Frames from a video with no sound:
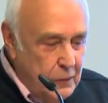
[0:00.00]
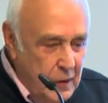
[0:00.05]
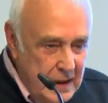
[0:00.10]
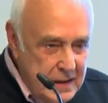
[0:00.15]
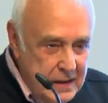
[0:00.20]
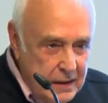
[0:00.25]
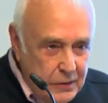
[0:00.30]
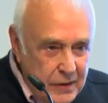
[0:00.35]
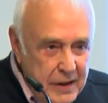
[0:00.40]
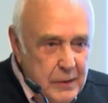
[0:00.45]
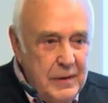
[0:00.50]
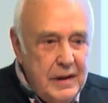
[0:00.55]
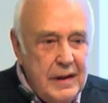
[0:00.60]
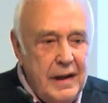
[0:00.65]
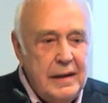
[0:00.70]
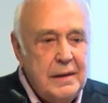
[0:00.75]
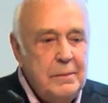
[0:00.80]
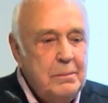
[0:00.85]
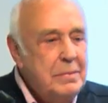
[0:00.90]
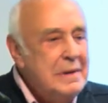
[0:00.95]
quite agree with
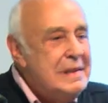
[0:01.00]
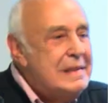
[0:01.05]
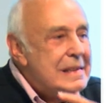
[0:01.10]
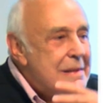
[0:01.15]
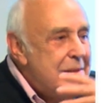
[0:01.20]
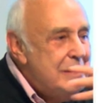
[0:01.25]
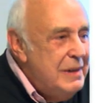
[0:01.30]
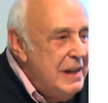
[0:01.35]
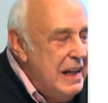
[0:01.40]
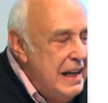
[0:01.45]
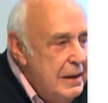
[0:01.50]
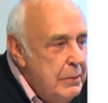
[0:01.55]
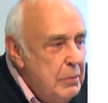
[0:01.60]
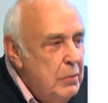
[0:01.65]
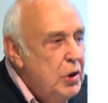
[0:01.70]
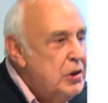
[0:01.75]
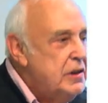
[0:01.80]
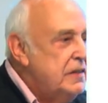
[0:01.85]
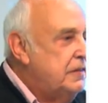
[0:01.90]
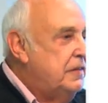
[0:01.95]
that, but in a
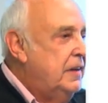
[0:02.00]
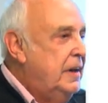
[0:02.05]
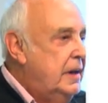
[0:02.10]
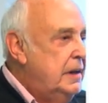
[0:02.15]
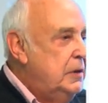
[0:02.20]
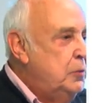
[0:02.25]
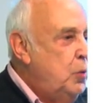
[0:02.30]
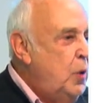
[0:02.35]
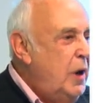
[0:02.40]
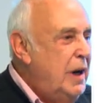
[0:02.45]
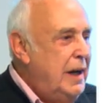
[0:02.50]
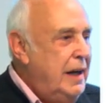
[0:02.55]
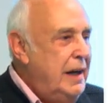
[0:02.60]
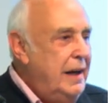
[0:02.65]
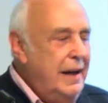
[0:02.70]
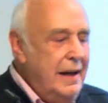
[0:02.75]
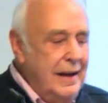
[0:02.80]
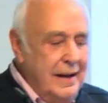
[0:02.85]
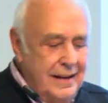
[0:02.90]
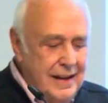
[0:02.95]
modified
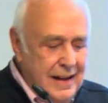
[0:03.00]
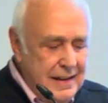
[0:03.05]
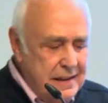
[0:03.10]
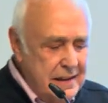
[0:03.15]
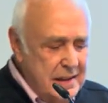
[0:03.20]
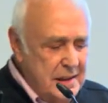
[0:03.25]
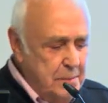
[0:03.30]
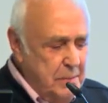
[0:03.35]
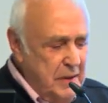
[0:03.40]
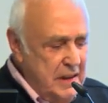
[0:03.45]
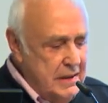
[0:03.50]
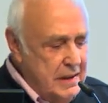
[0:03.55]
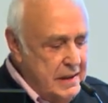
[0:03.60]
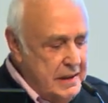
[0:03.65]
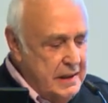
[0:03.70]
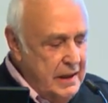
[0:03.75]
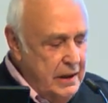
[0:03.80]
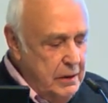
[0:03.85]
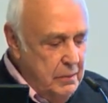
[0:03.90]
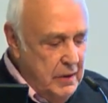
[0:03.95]
way, that has been
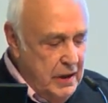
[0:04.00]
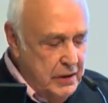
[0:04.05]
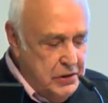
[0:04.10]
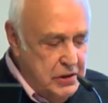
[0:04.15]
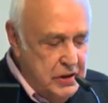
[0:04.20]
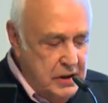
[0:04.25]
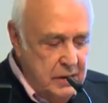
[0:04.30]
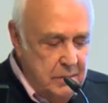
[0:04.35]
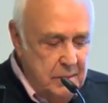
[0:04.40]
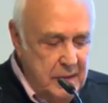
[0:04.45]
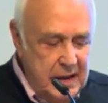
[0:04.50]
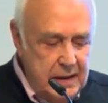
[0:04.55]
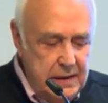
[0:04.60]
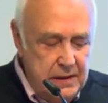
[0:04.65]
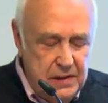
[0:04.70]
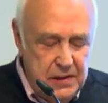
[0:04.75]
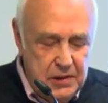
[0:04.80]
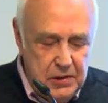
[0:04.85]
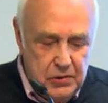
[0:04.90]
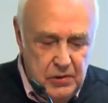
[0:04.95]
so much the
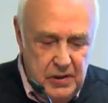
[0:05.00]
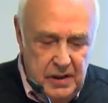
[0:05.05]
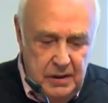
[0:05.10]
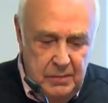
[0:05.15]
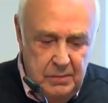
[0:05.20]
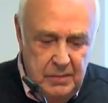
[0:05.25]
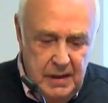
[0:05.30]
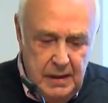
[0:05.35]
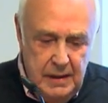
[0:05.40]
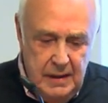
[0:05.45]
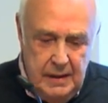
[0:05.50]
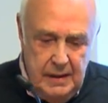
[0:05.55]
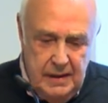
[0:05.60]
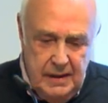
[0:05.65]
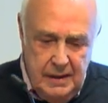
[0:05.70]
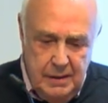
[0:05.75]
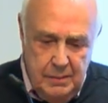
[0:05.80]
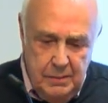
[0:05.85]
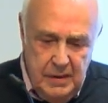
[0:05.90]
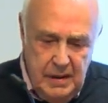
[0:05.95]
mainstream
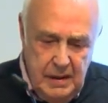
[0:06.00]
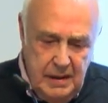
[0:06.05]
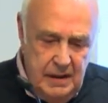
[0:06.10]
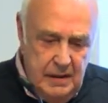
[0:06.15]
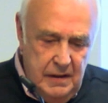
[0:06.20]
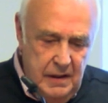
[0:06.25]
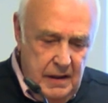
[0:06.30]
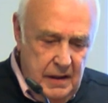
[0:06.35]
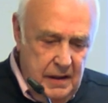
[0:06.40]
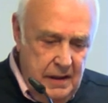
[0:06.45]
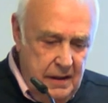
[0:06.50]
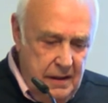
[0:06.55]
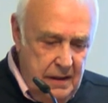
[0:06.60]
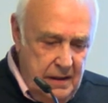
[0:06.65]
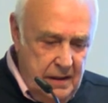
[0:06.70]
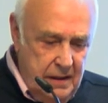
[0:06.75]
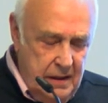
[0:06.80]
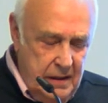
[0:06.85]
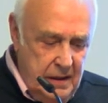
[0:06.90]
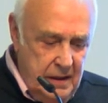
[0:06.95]

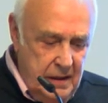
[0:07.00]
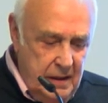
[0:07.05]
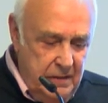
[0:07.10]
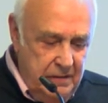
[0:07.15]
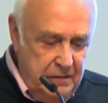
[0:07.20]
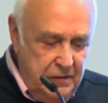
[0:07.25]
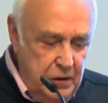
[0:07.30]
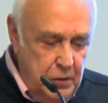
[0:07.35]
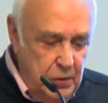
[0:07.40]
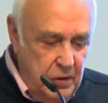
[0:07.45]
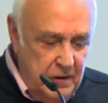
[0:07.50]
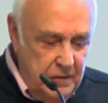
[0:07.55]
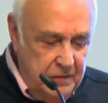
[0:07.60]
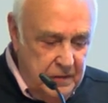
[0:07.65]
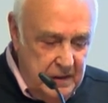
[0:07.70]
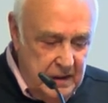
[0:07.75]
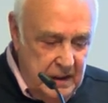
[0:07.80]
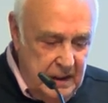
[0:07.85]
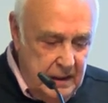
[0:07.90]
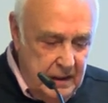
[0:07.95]
view
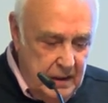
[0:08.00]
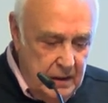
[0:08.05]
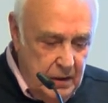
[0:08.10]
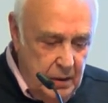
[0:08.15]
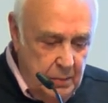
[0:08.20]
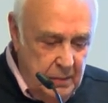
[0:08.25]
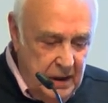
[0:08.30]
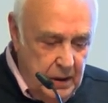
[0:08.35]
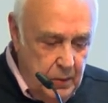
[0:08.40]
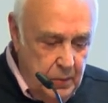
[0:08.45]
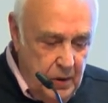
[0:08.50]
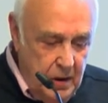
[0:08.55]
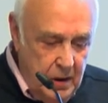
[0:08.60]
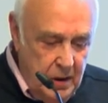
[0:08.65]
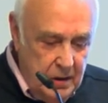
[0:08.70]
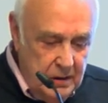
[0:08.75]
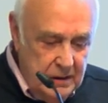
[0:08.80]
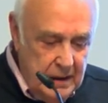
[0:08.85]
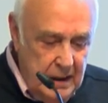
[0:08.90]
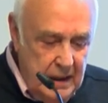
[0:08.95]
of the economic
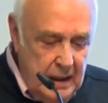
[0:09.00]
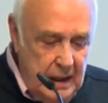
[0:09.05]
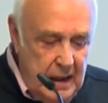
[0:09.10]
world.